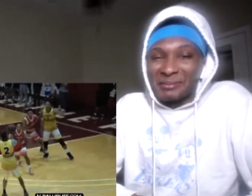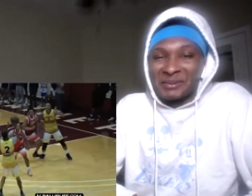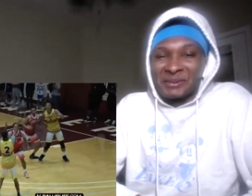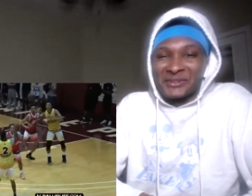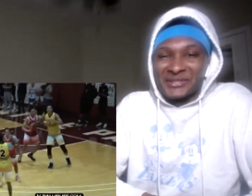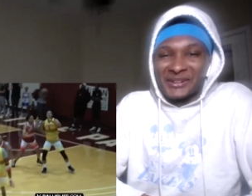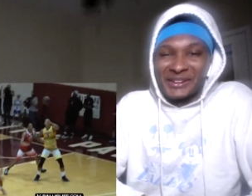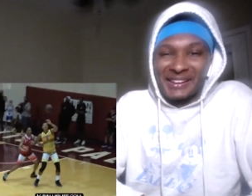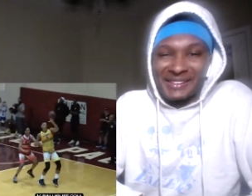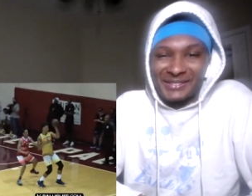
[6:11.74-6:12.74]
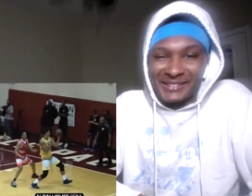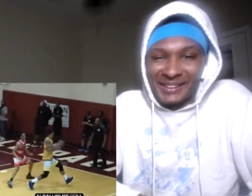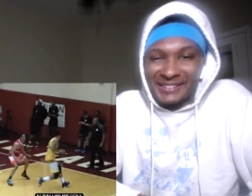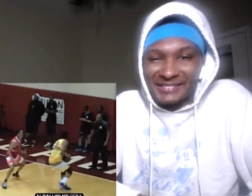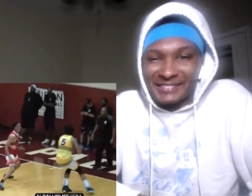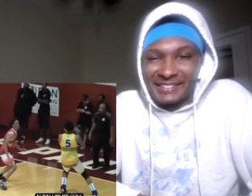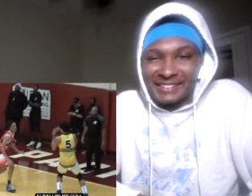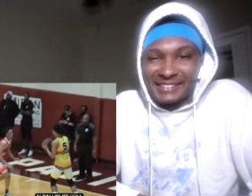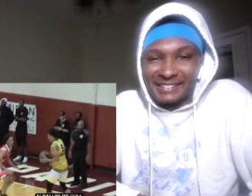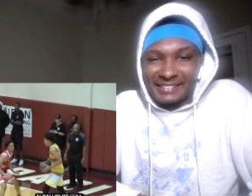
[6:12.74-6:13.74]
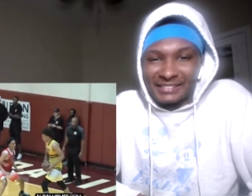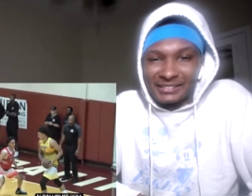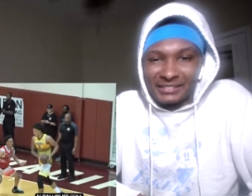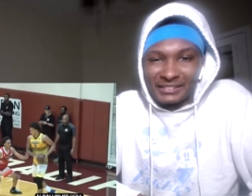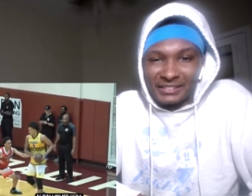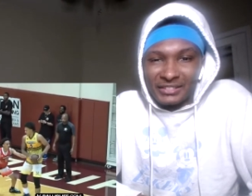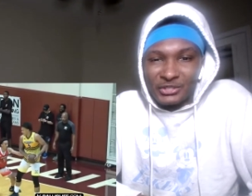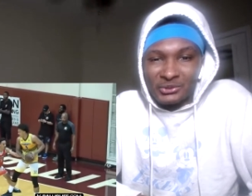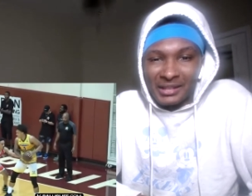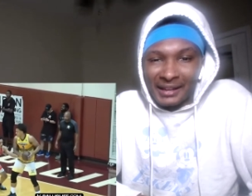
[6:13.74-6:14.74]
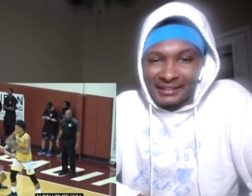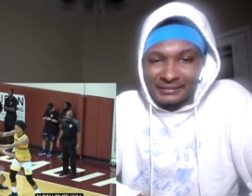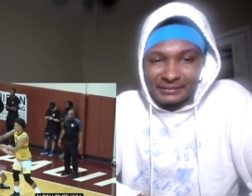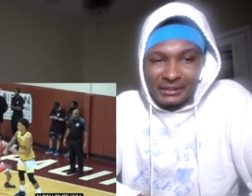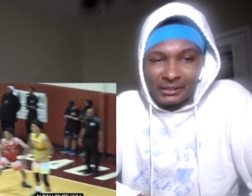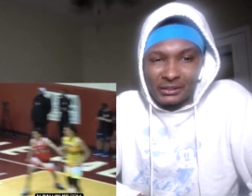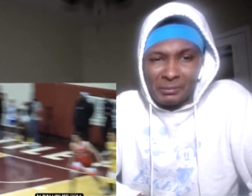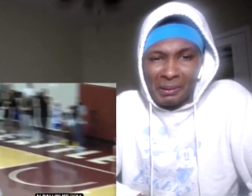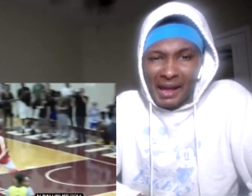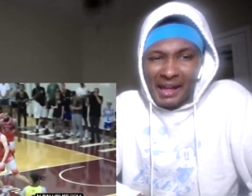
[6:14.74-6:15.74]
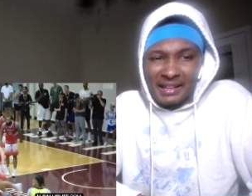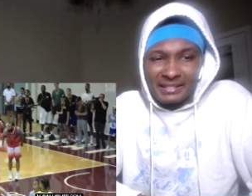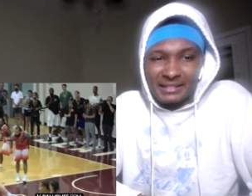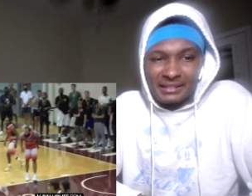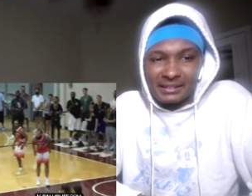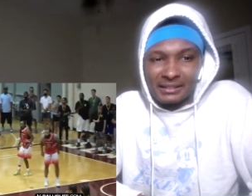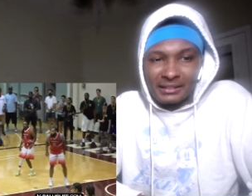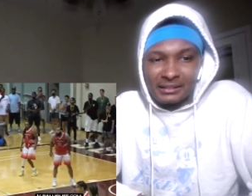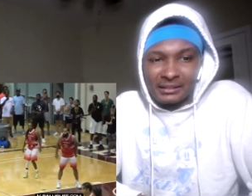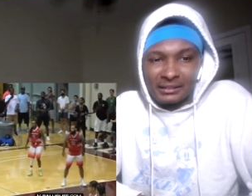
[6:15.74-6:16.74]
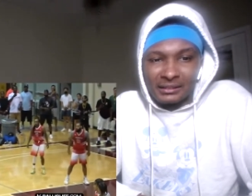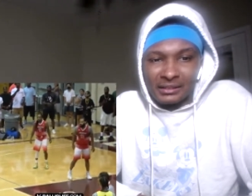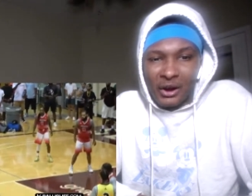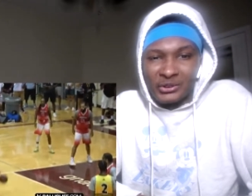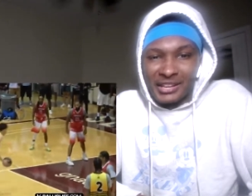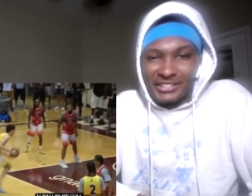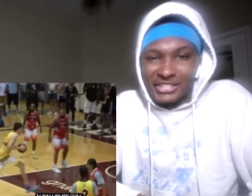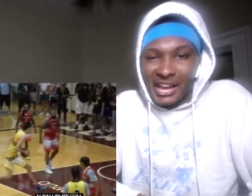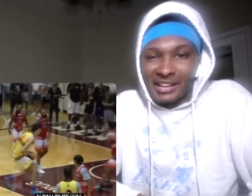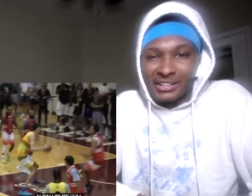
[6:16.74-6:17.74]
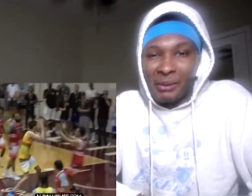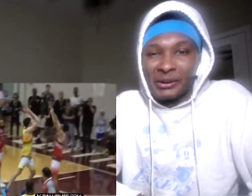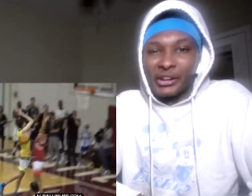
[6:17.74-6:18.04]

McGill song. I ain't gonna cut. Shoot that. The pass. Oh yeah, Chet, come here.